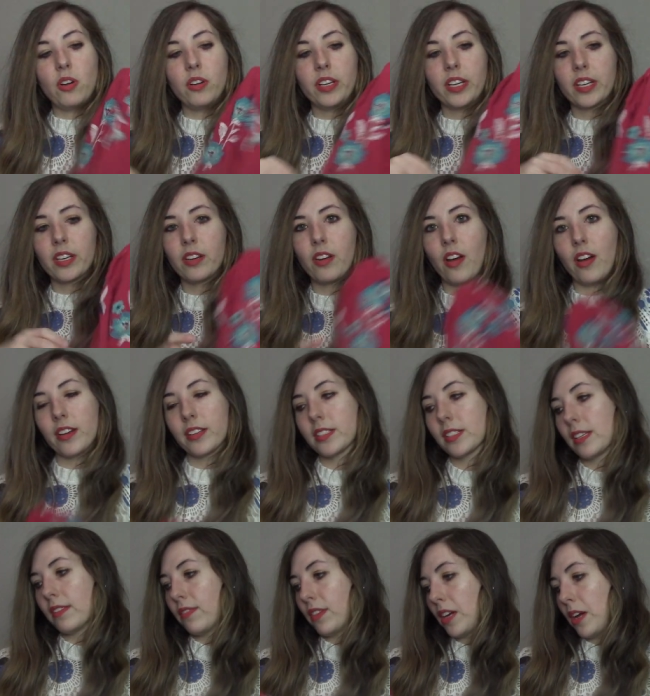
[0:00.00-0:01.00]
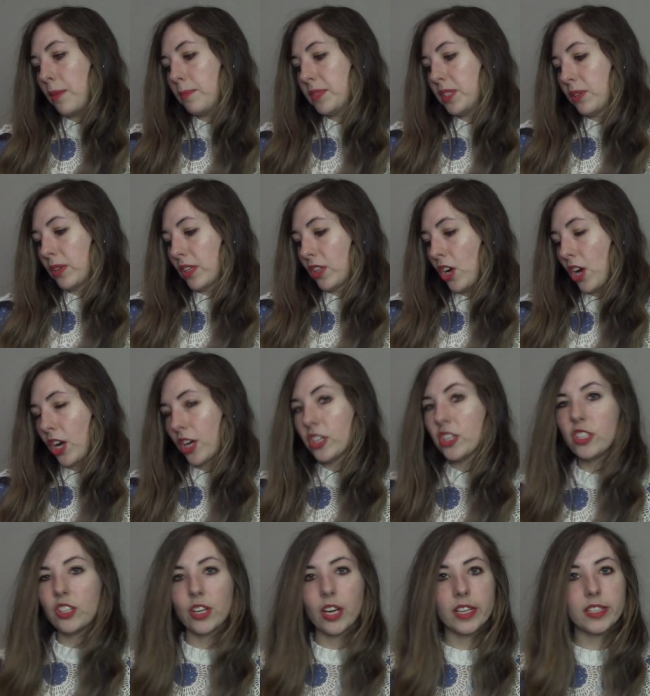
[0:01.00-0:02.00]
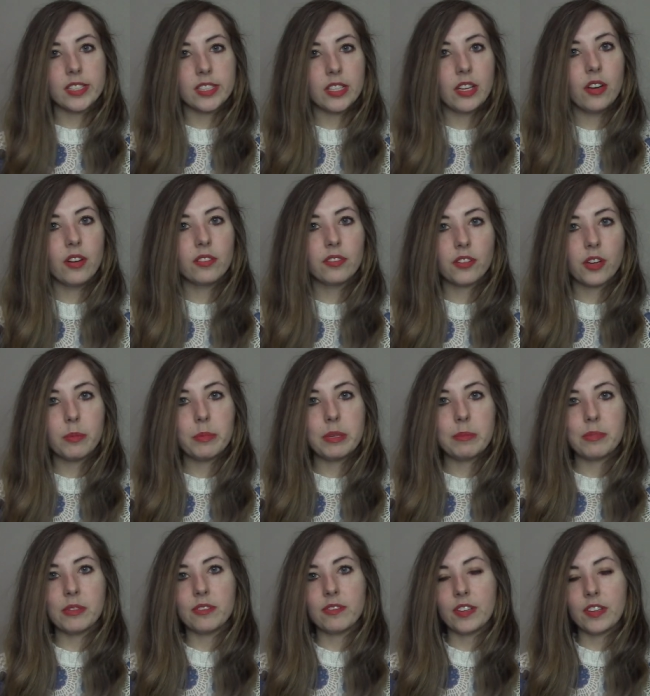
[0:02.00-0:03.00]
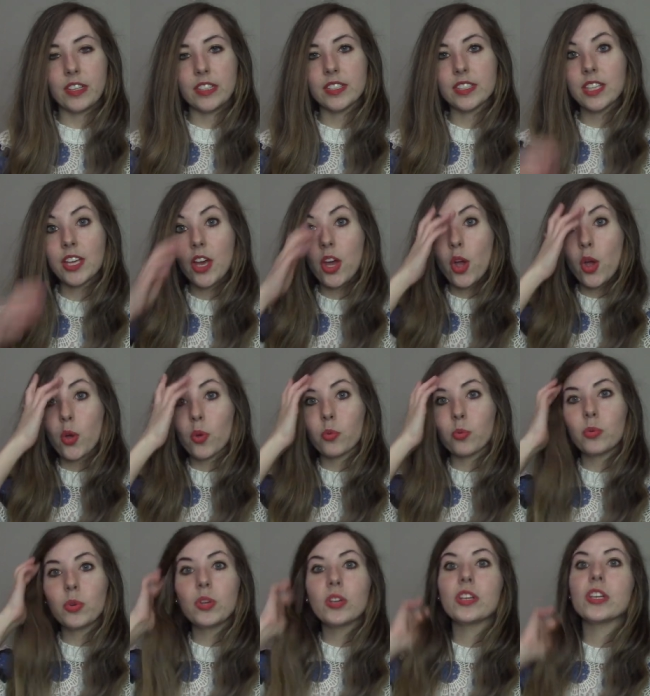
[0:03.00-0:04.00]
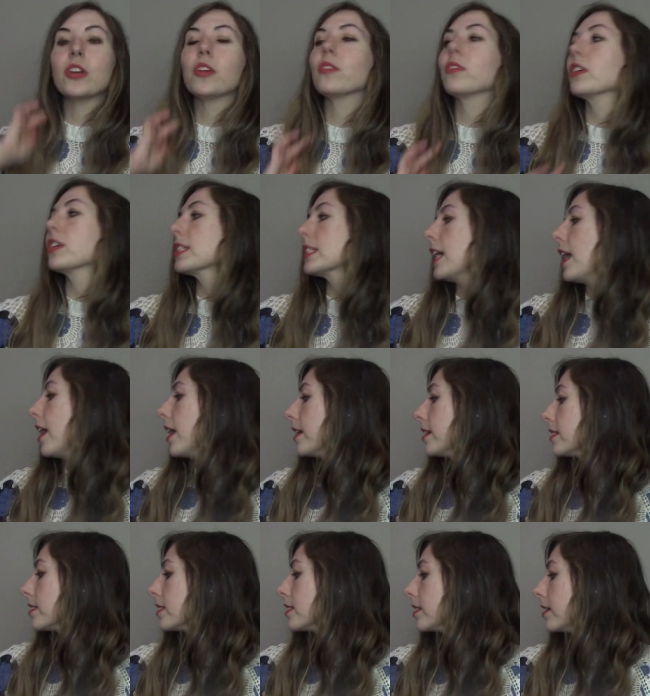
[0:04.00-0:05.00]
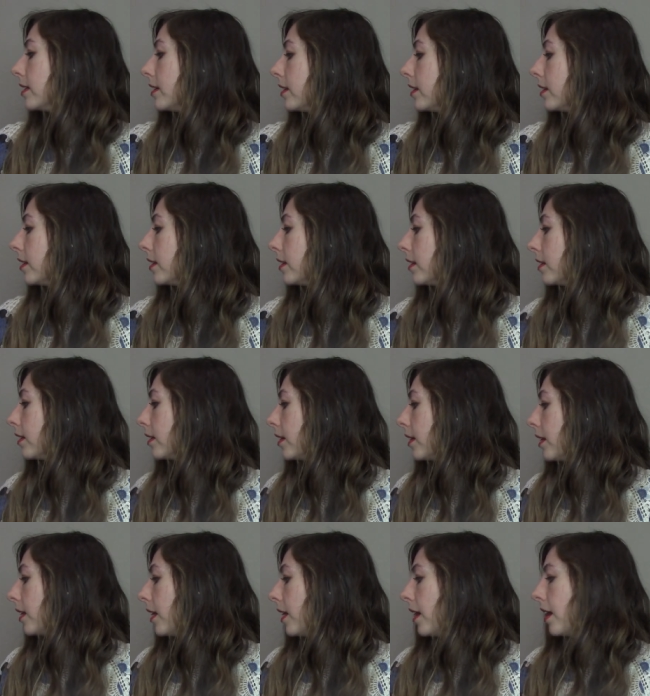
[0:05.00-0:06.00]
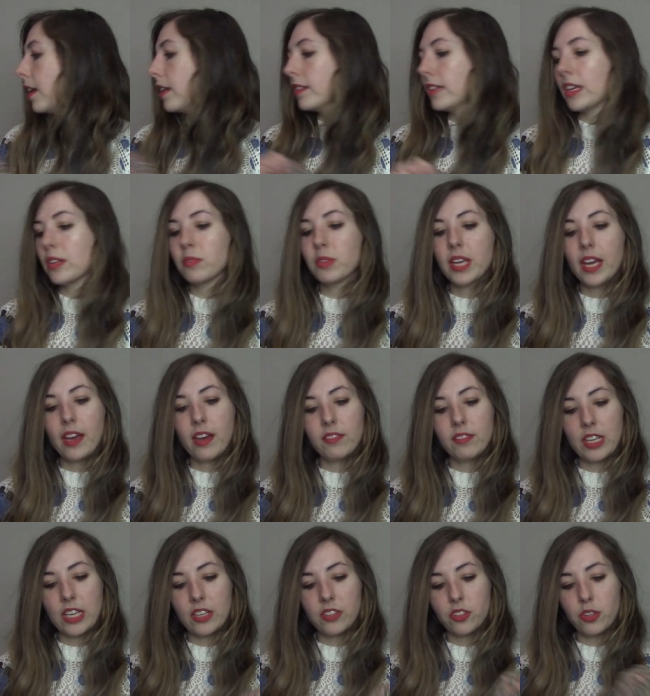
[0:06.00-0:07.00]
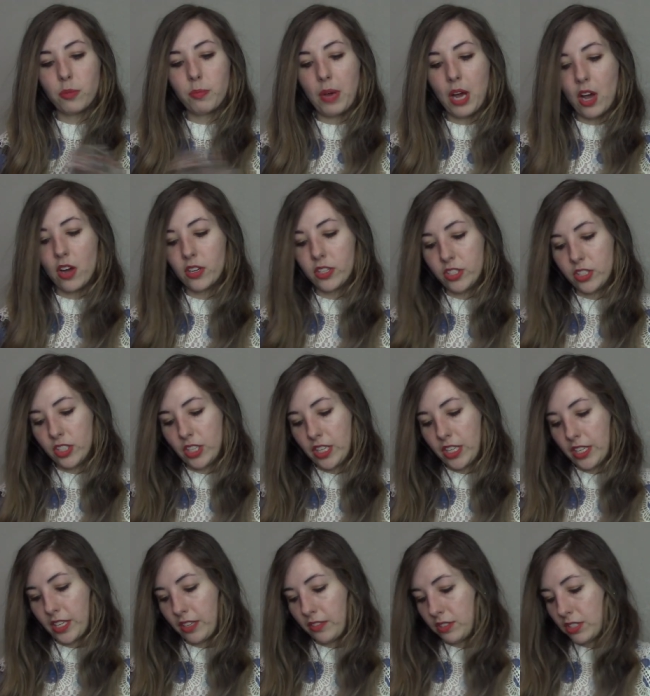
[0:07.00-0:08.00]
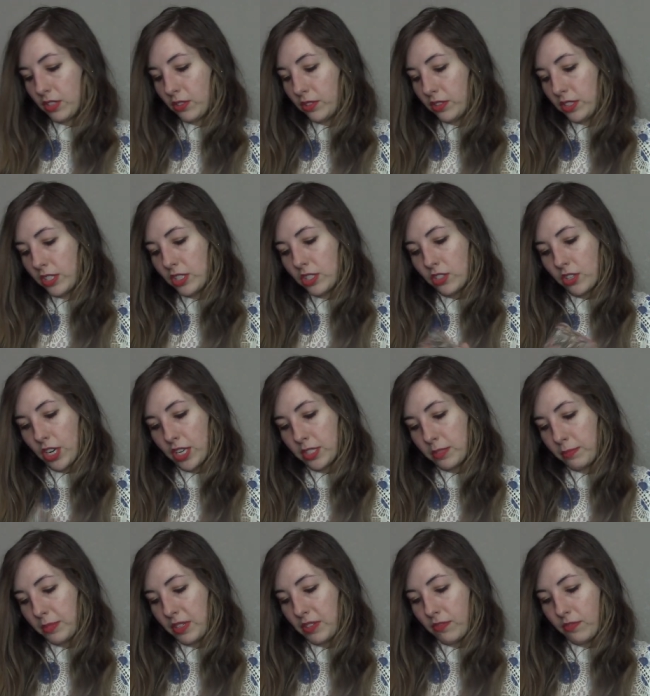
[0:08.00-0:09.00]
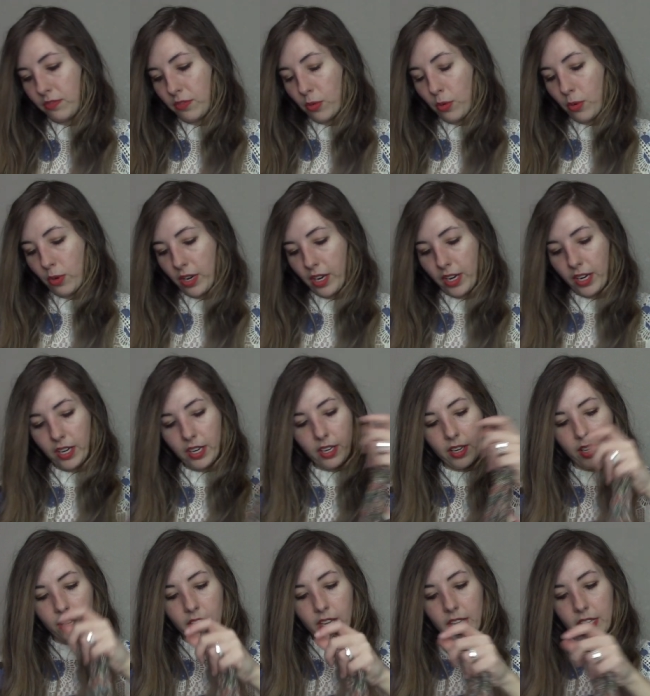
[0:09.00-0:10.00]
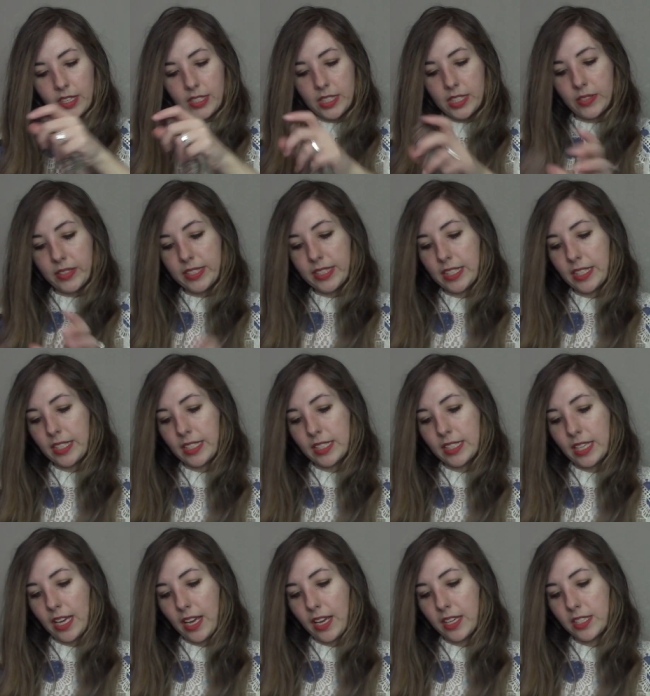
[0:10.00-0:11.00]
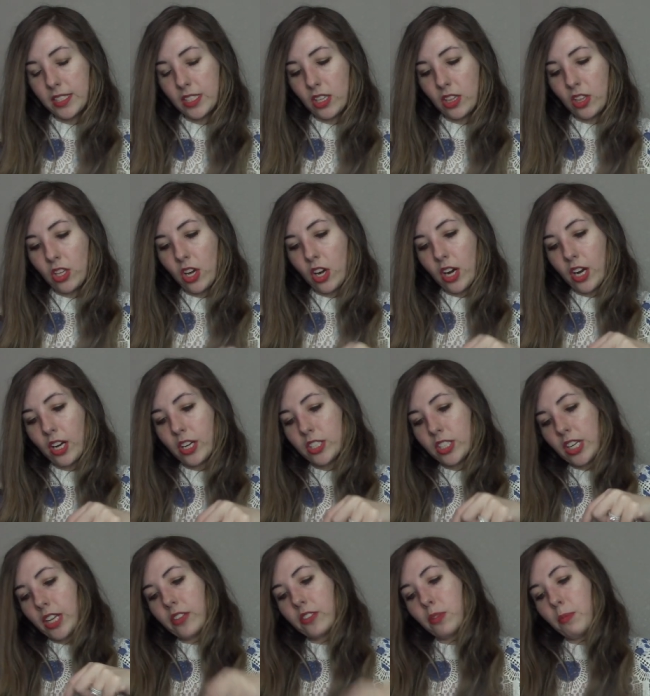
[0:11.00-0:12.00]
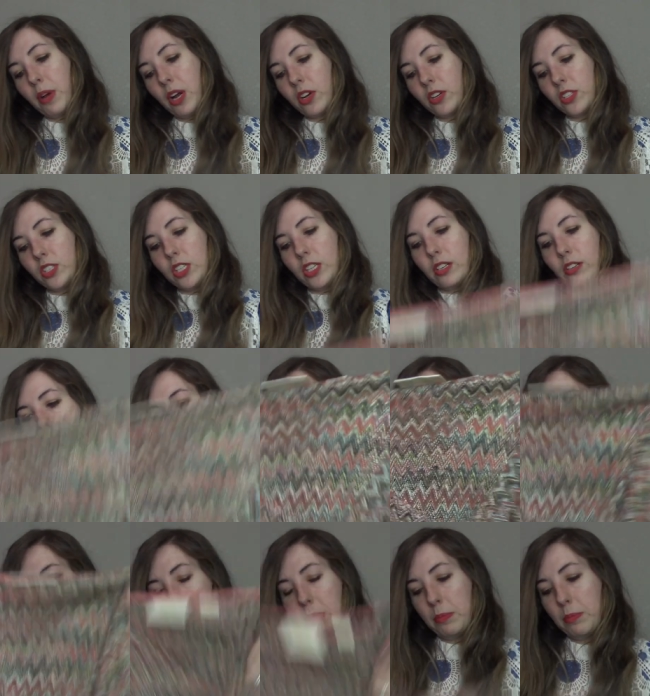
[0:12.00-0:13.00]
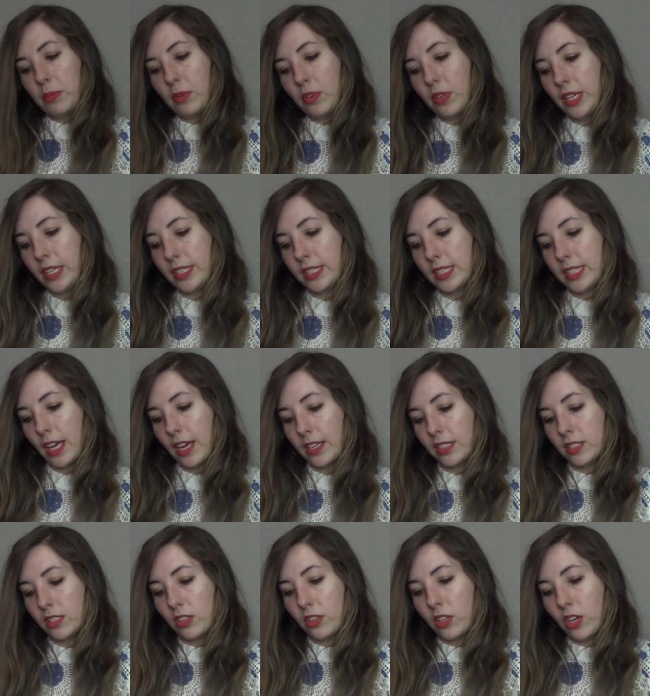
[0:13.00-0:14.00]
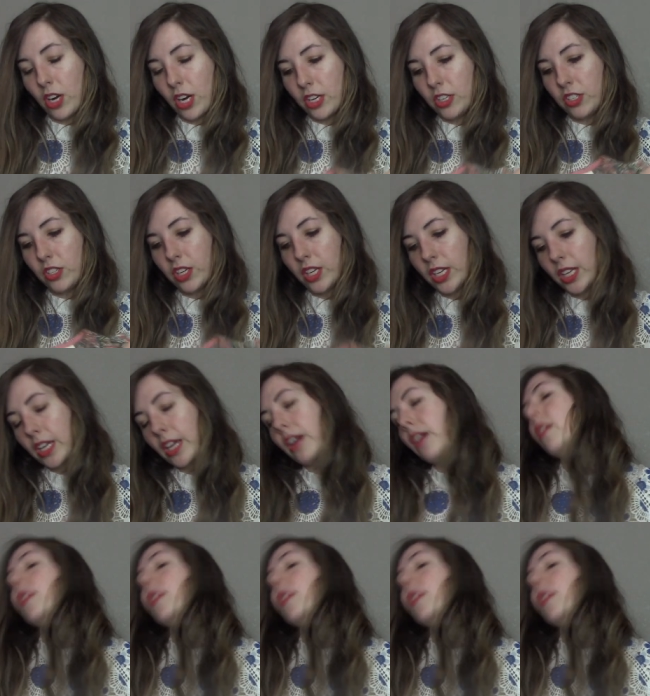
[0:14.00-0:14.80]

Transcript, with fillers: it could honestly fit up to a large. You guys know Free People fits really oversized. Then we have Anthropologie, and I've sold this dress before. So it's in a size large, Anthropologie and Free People in size large. You can get